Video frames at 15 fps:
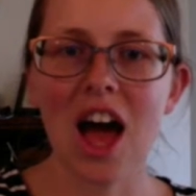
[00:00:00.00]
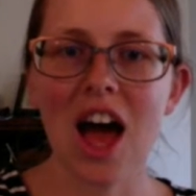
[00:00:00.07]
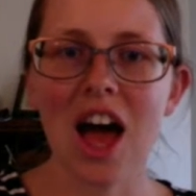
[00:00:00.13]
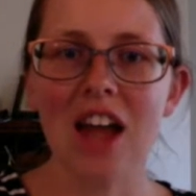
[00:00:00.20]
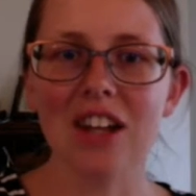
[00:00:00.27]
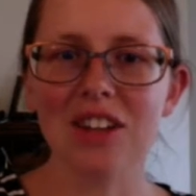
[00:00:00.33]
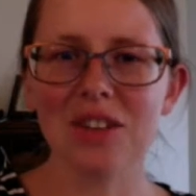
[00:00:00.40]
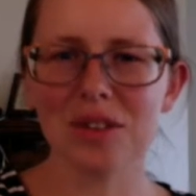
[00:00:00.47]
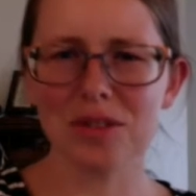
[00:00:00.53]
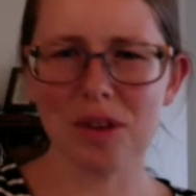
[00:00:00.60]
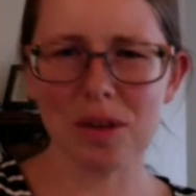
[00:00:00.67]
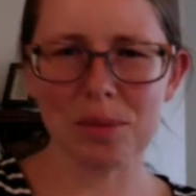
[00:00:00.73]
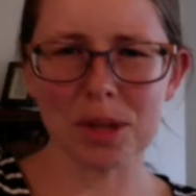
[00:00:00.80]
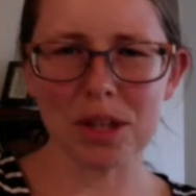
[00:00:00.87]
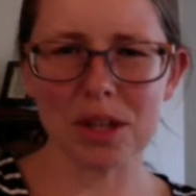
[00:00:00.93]
I don't know if
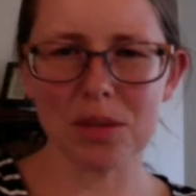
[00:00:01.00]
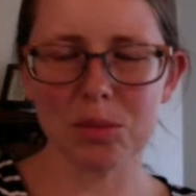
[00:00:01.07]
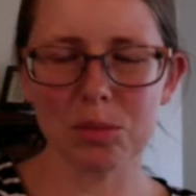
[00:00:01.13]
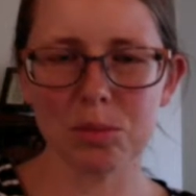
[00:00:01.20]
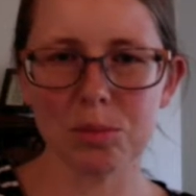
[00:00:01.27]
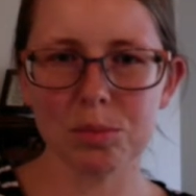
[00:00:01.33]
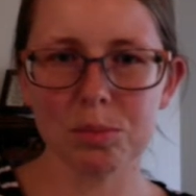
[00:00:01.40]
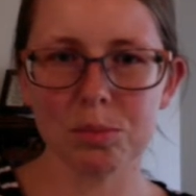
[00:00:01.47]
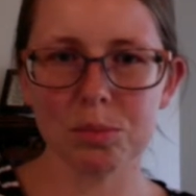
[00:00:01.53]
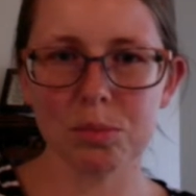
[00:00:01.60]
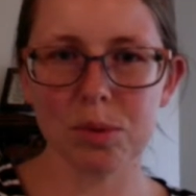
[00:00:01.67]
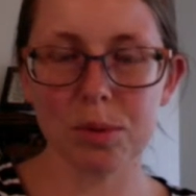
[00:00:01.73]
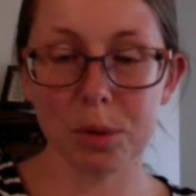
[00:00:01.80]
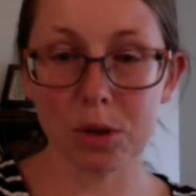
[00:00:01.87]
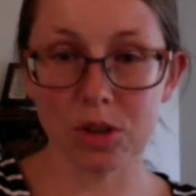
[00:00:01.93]
I'd be
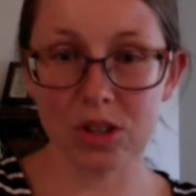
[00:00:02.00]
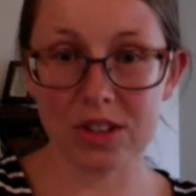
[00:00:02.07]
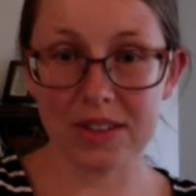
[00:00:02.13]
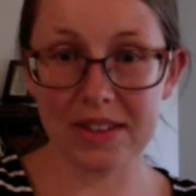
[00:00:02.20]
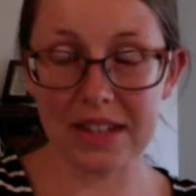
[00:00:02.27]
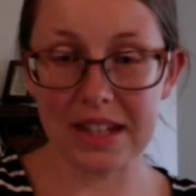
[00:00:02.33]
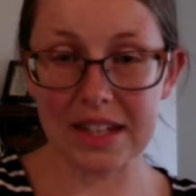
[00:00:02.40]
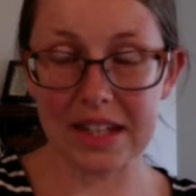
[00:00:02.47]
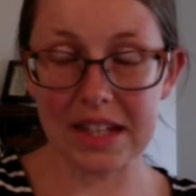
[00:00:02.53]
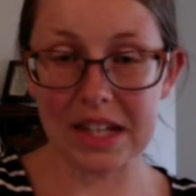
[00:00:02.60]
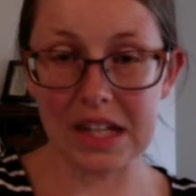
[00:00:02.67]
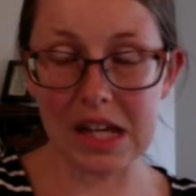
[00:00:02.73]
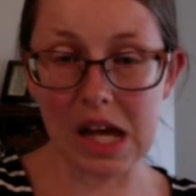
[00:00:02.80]
repurchasing it,